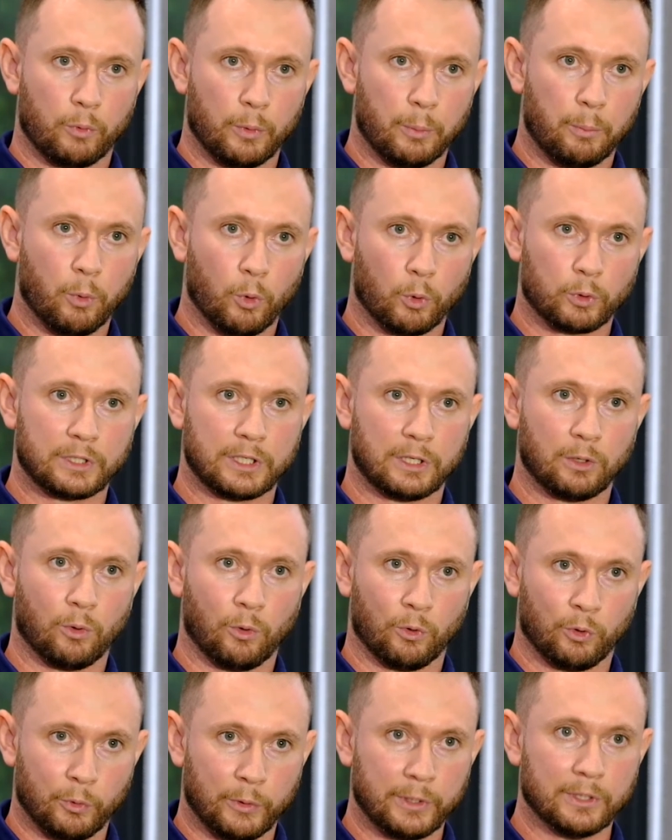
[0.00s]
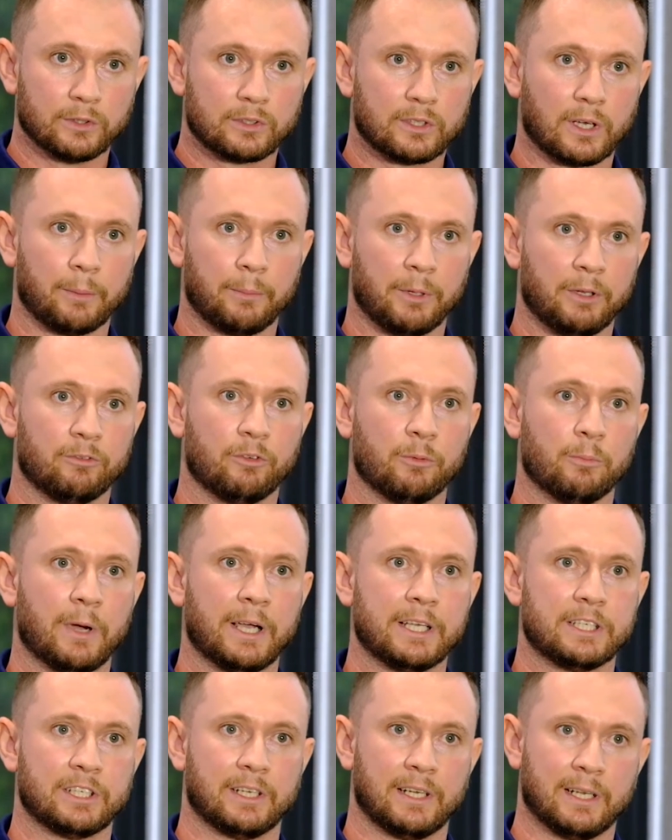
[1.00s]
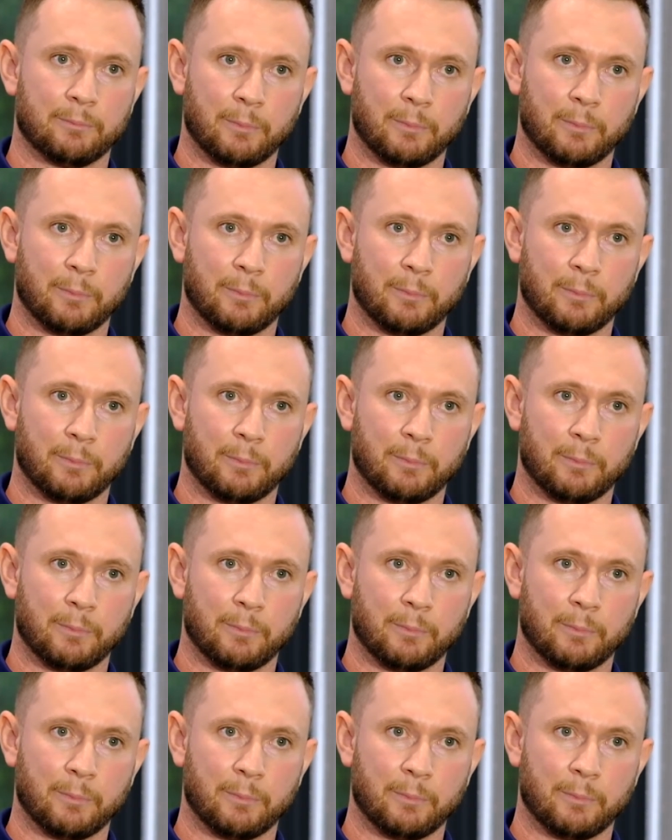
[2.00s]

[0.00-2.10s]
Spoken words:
reporting on real-time information